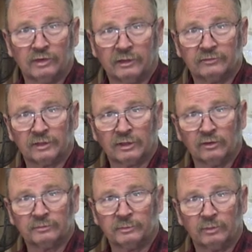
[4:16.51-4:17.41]
chest that
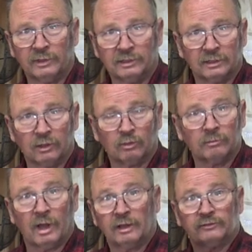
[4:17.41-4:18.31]
goes between the lower
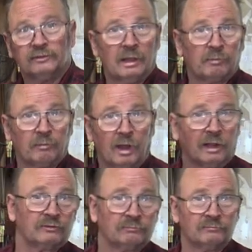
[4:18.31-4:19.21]
box and the upper
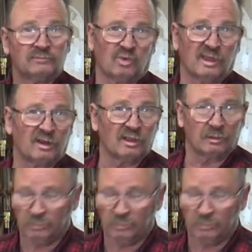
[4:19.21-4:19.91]
box. That's why they call it a